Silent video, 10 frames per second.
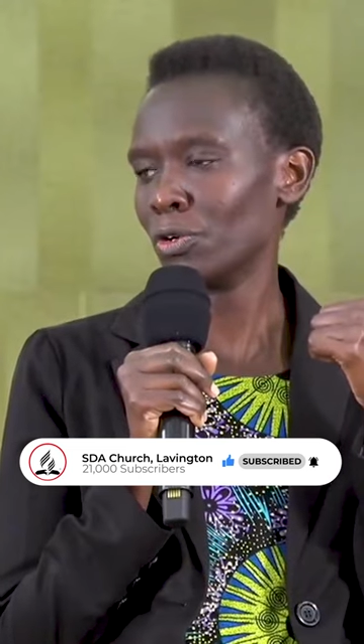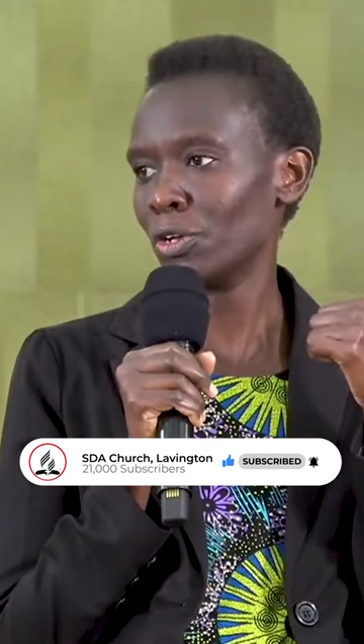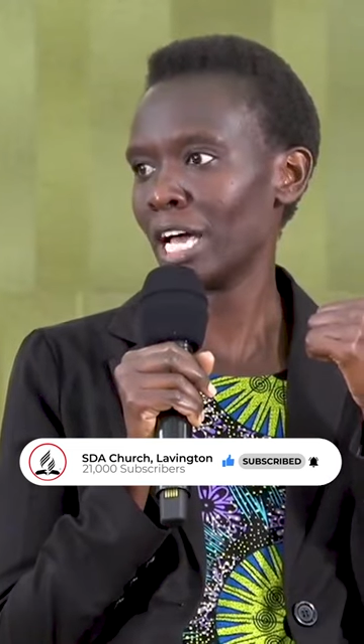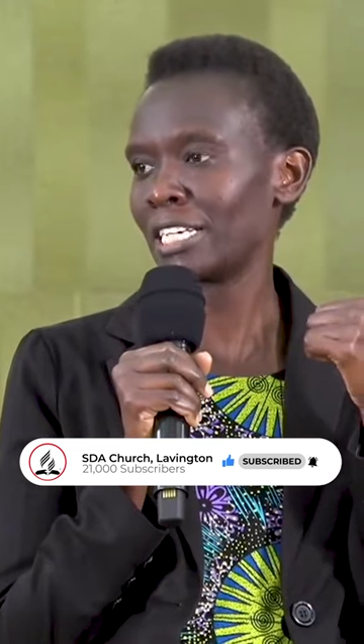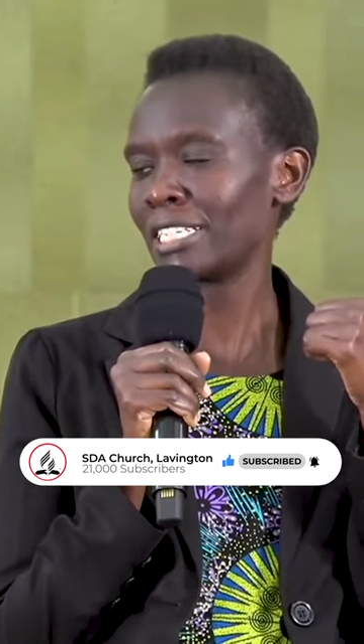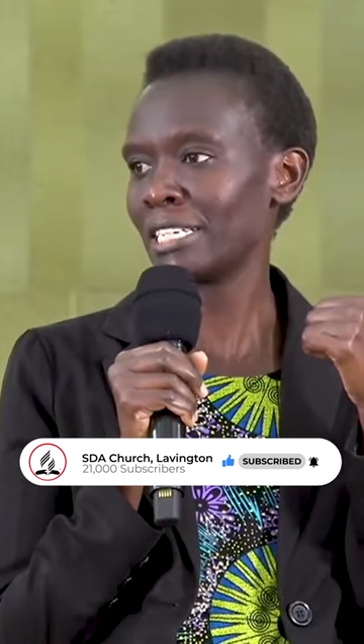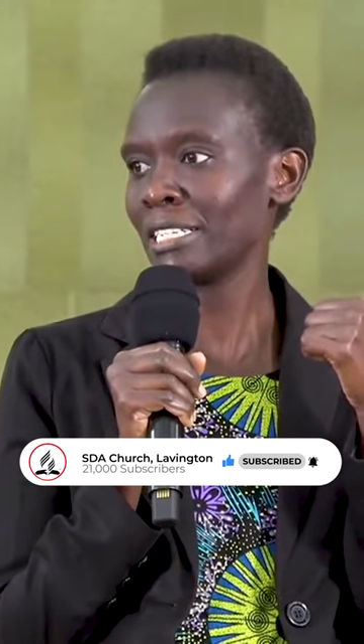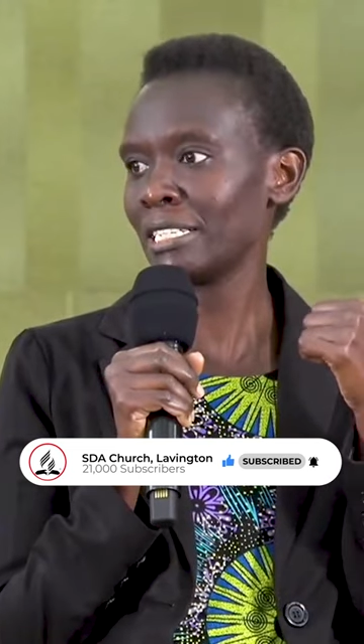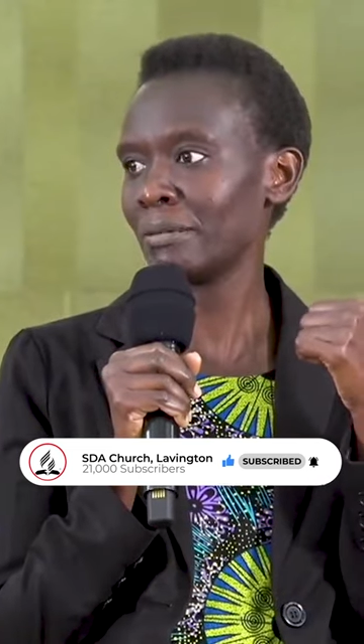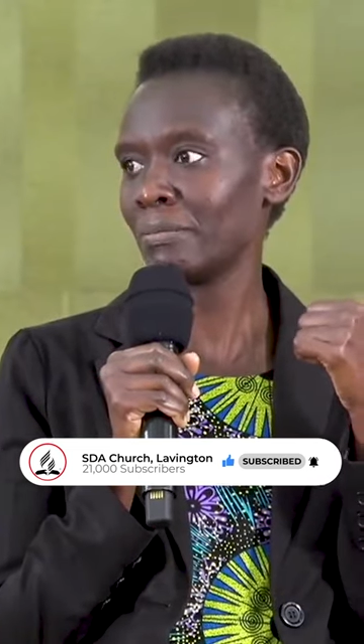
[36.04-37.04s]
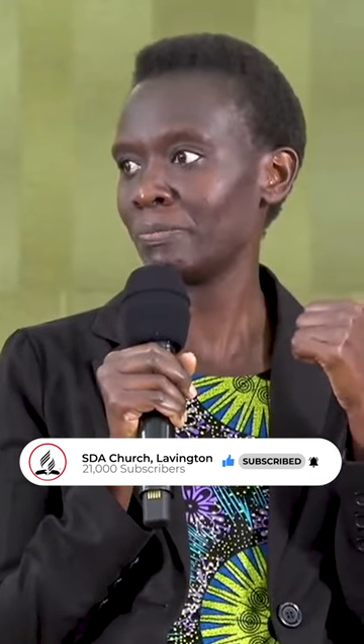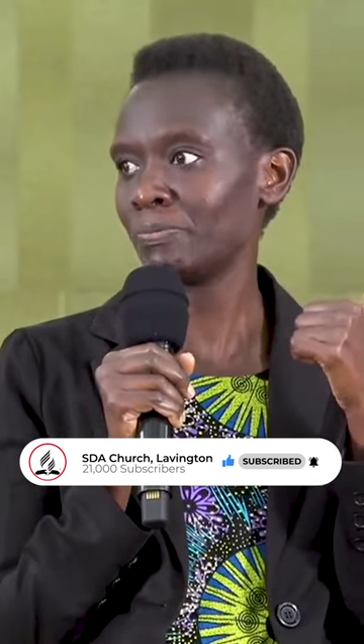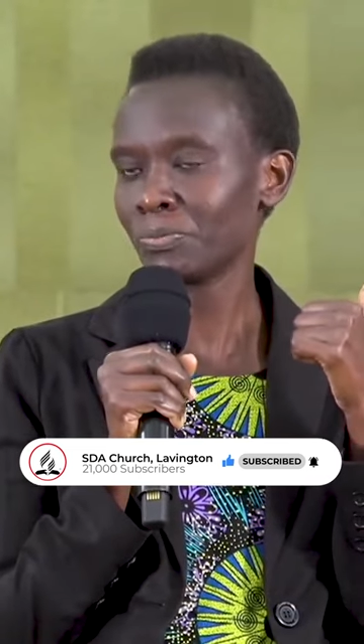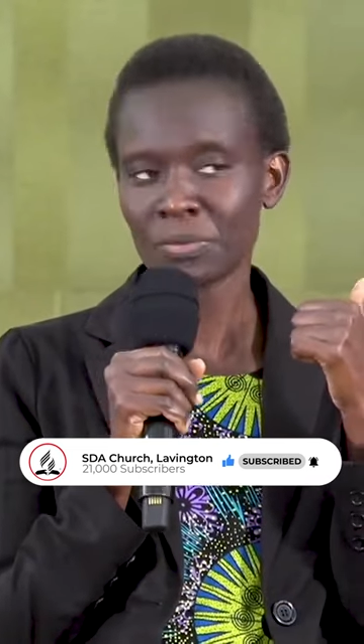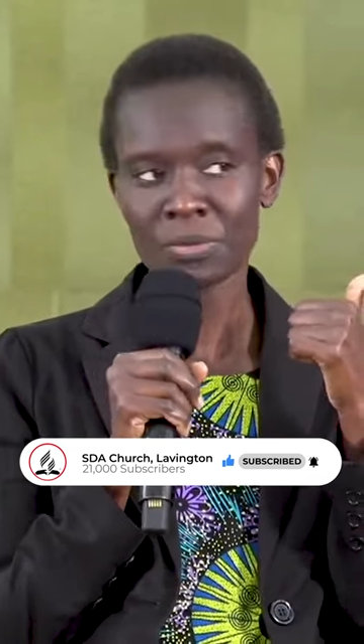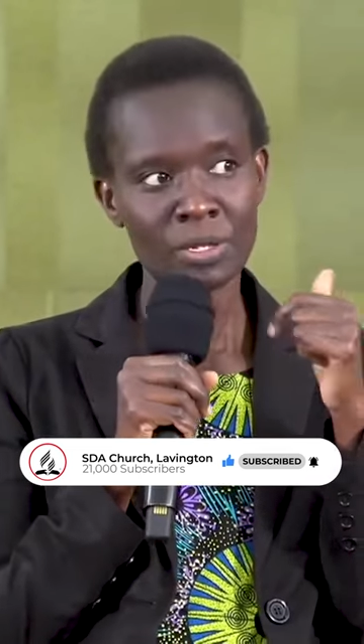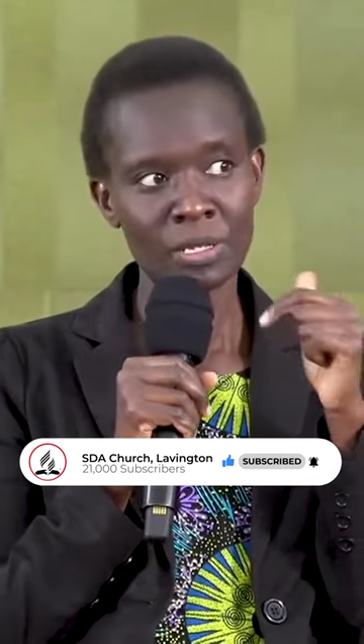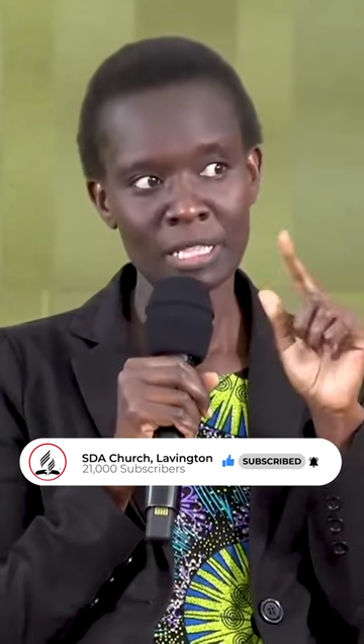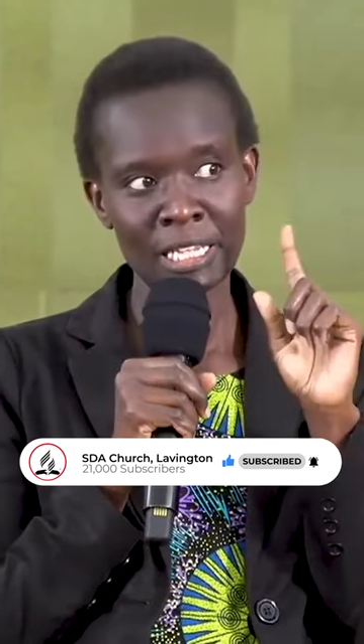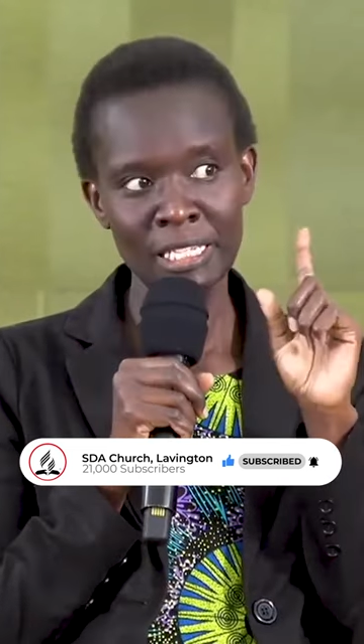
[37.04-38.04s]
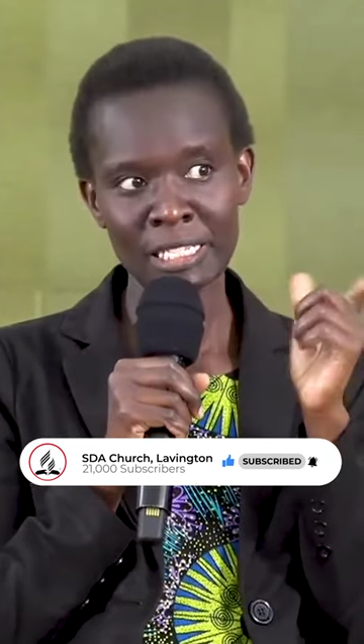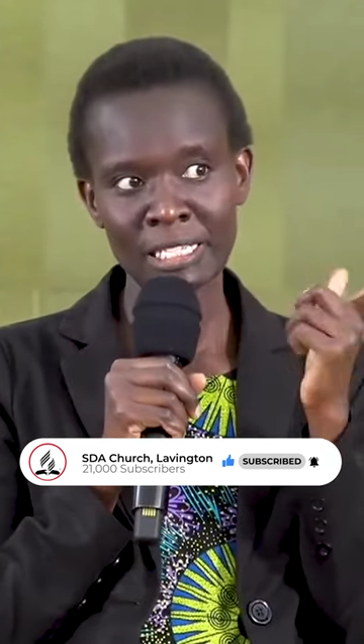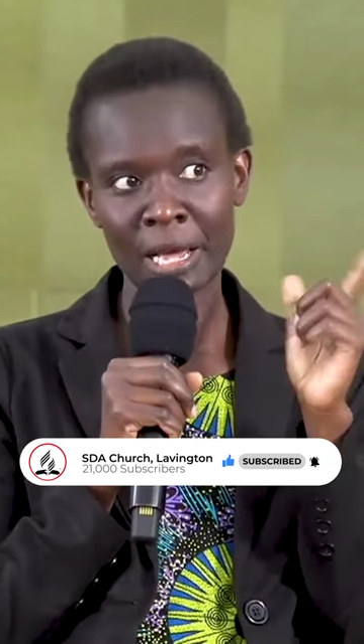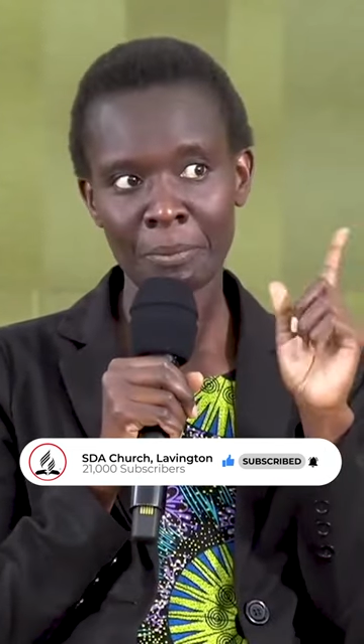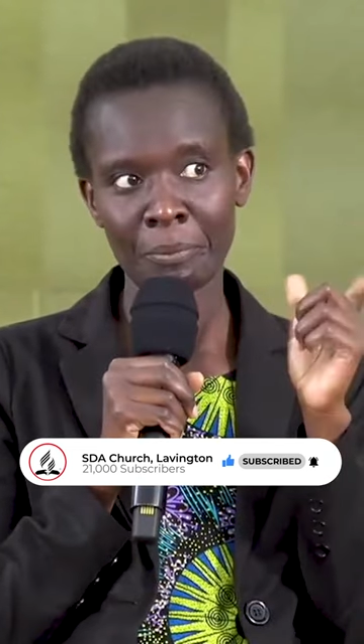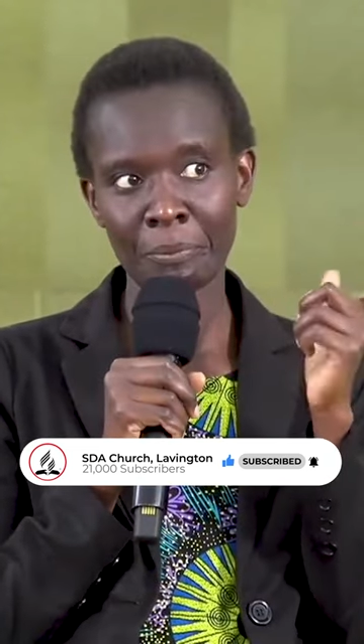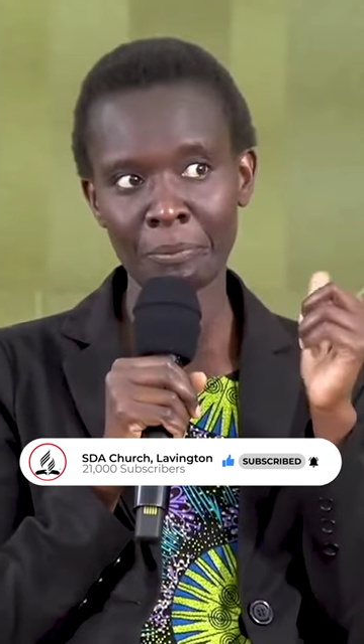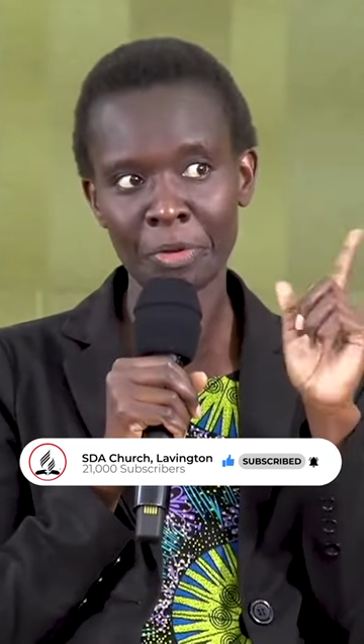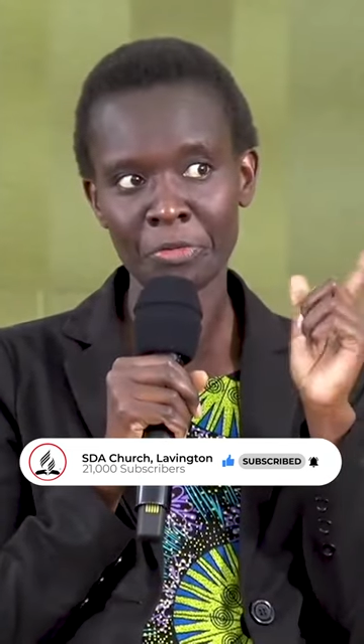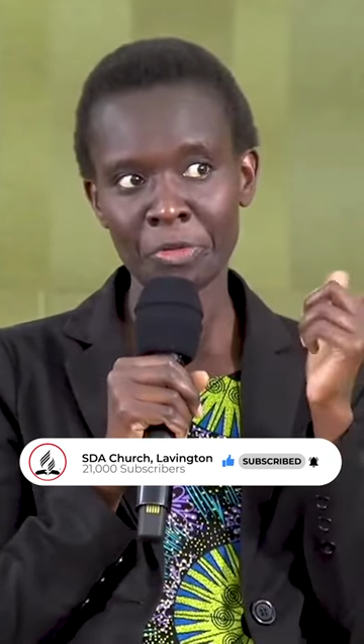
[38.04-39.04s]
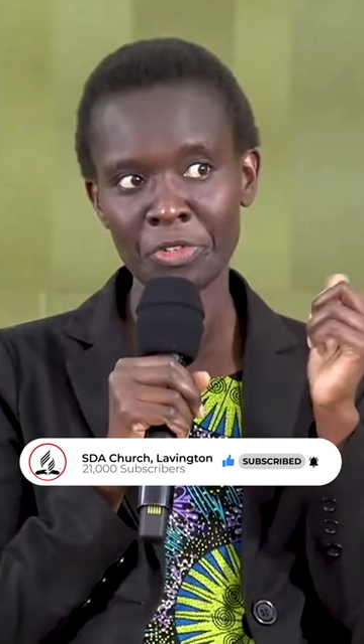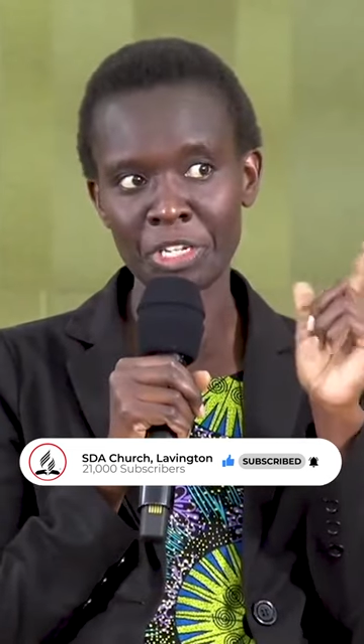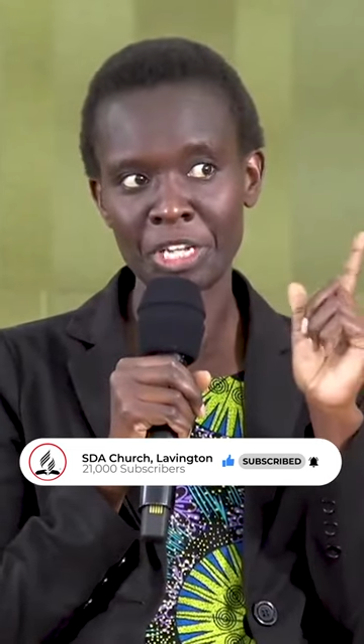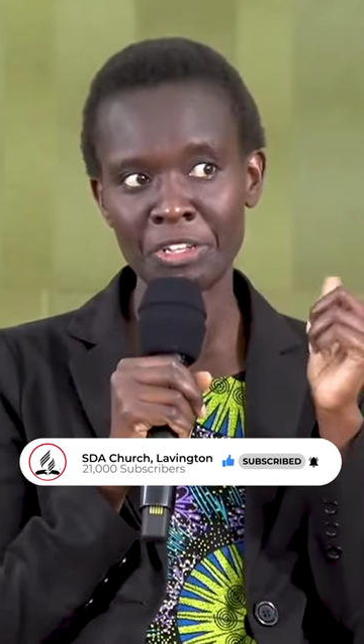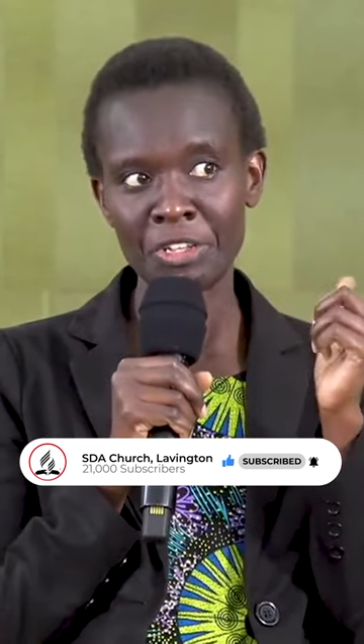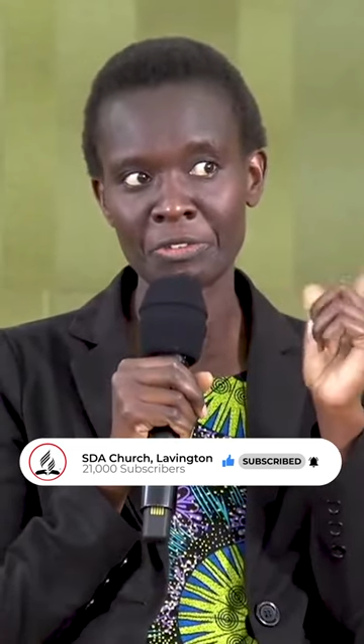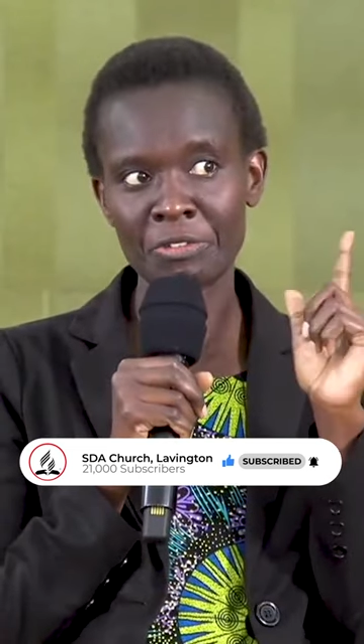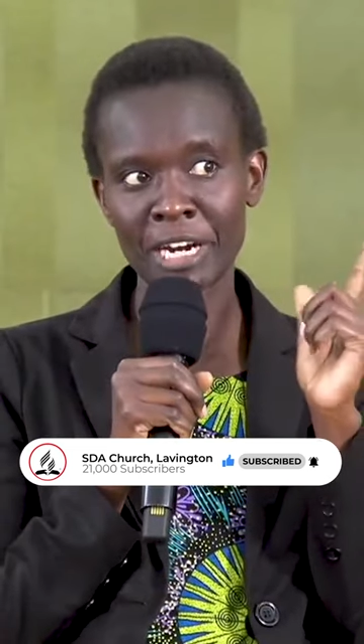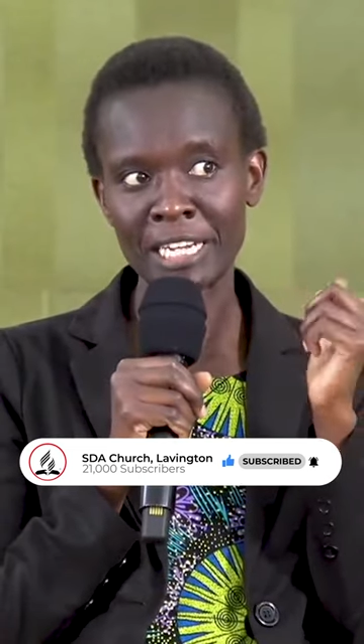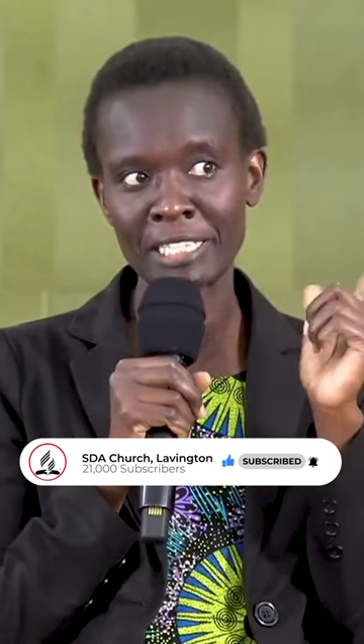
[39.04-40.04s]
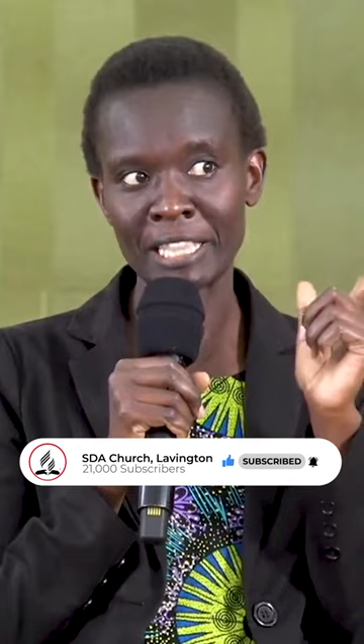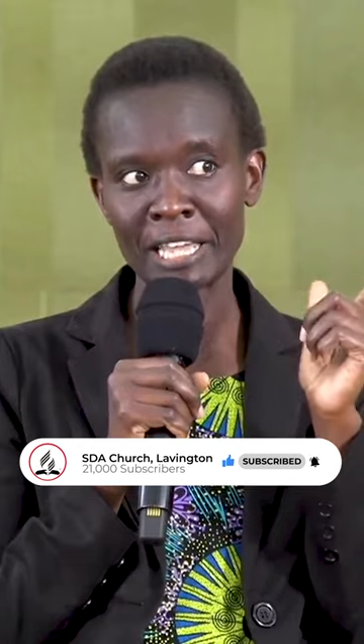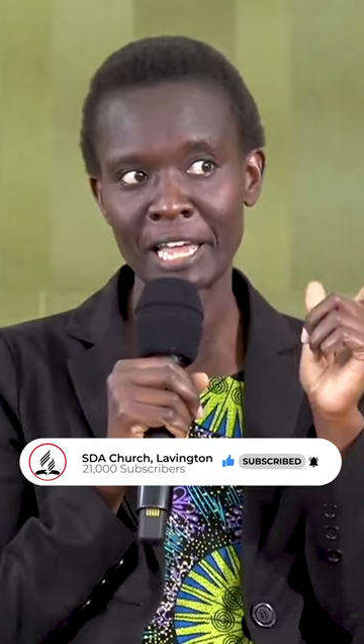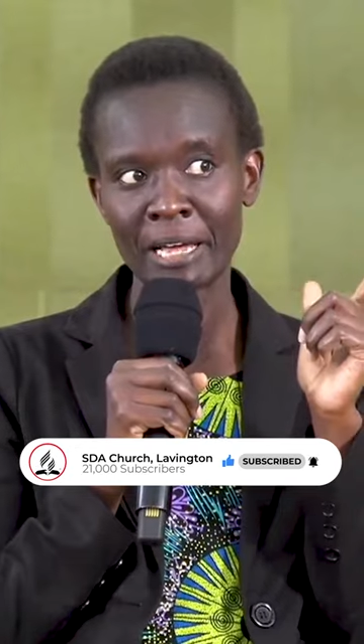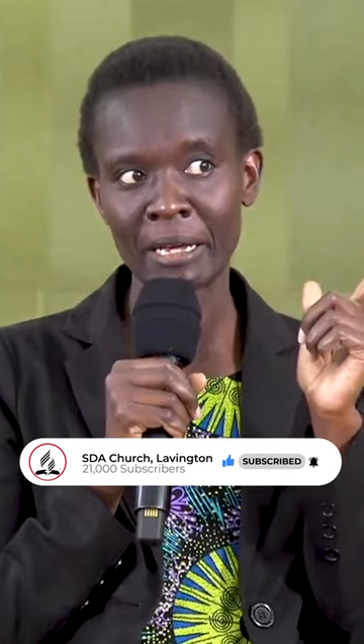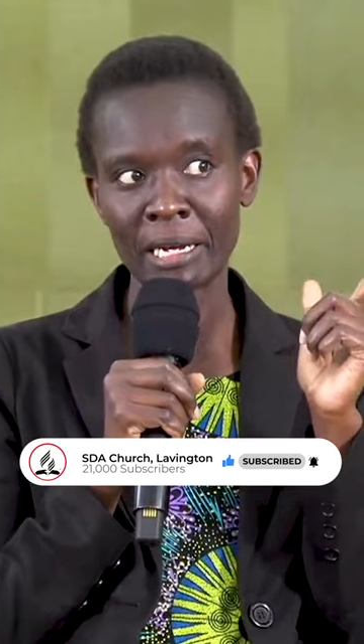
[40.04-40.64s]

Yeah, tell them there's some 50 kg of rice there.